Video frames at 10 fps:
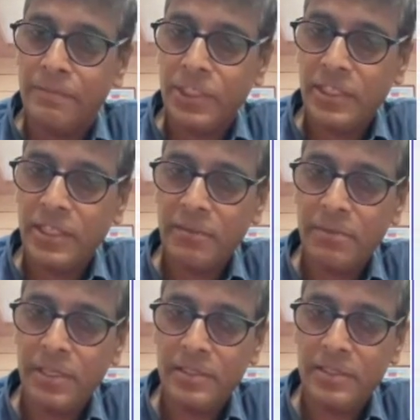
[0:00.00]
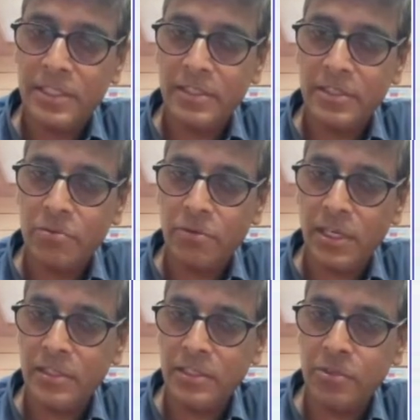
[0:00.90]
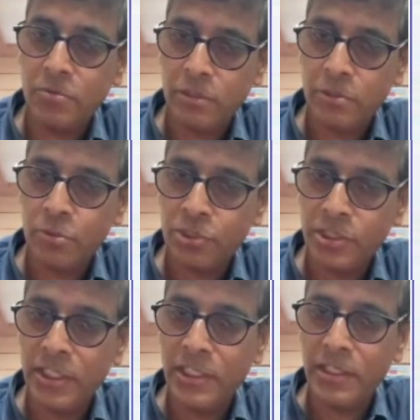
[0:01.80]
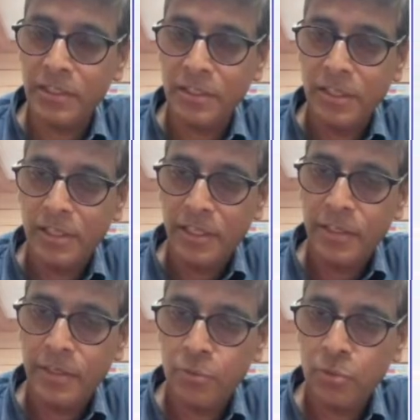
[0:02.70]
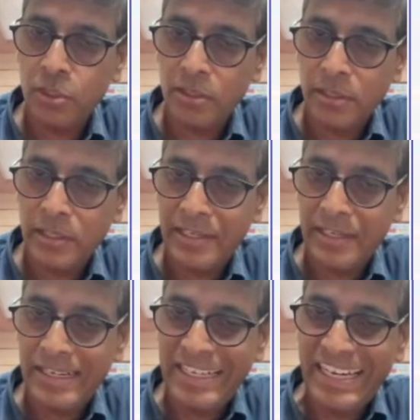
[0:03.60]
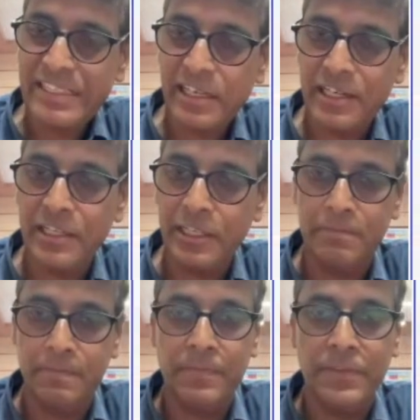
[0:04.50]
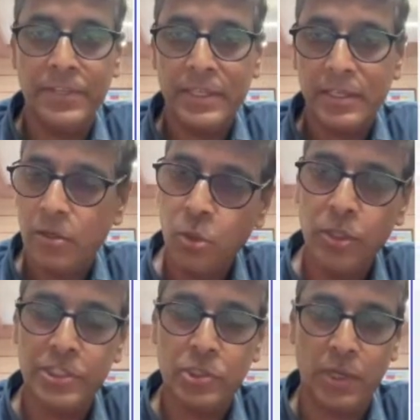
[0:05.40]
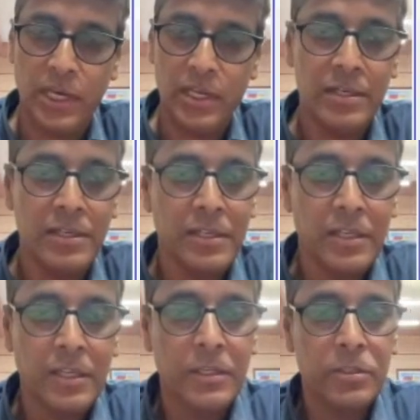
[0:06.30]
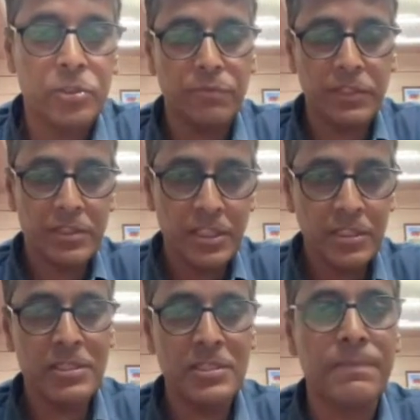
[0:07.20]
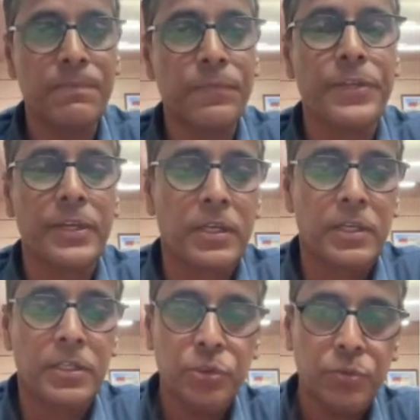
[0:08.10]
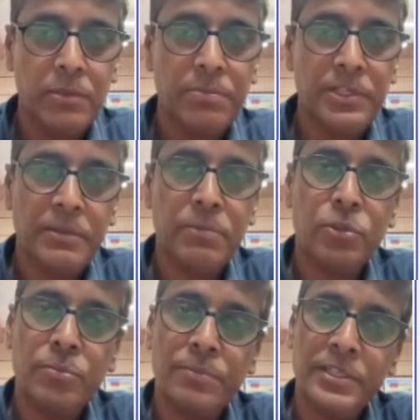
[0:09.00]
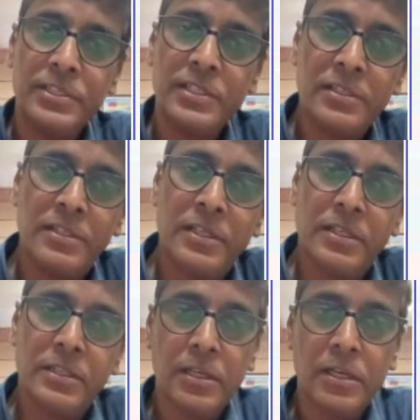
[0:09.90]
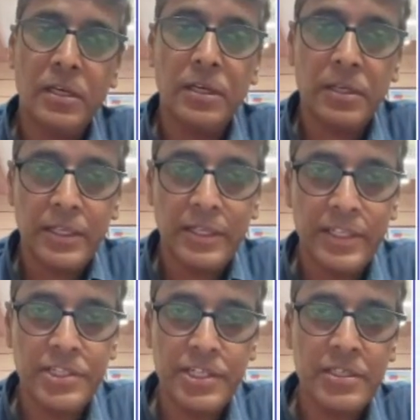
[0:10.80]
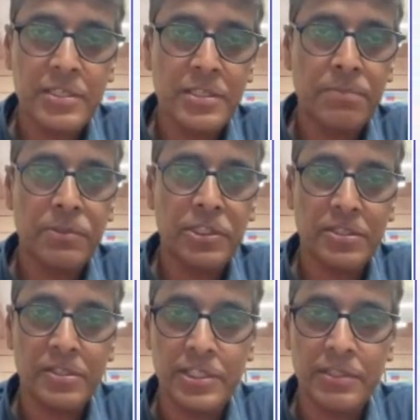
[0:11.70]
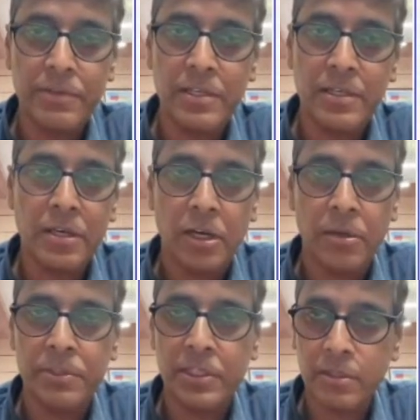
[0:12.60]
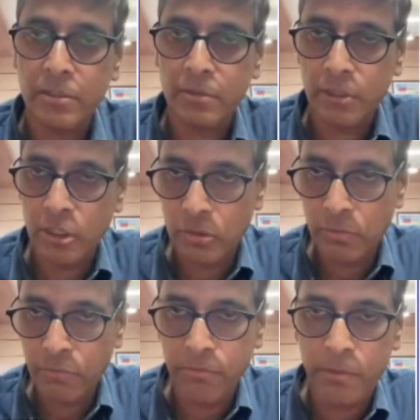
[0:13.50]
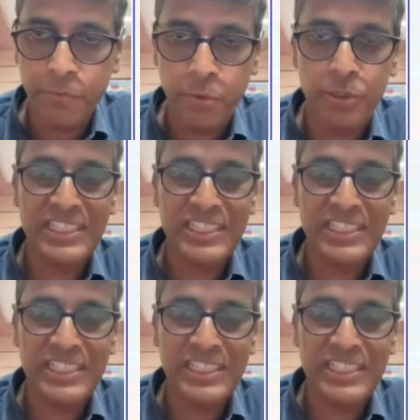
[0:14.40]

zi minus z square is equal to c into the delta t whole square. So with this, you will be able to measure the distance of this receiver from the 4